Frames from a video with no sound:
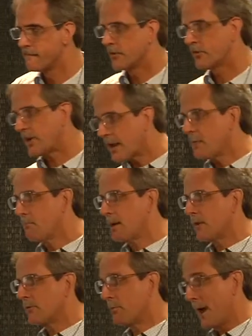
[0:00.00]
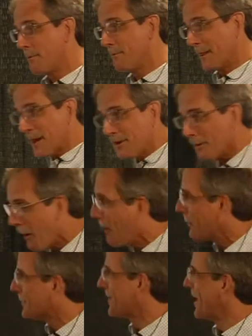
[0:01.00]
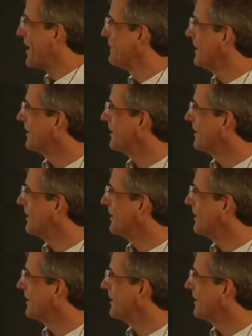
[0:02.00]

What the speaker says: The second biggest problem that I hear all the time